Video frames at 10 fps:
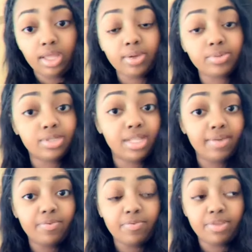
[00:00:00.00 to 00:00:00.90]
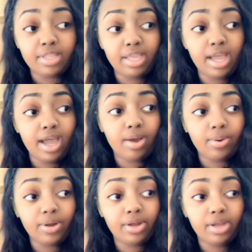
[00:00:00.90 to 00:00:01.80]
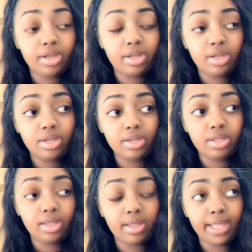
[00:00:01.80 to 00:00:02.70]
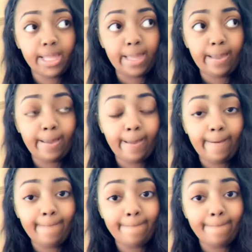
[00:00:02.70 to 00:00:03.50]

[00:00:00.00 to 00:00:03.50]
it was 11.50 an hour uh,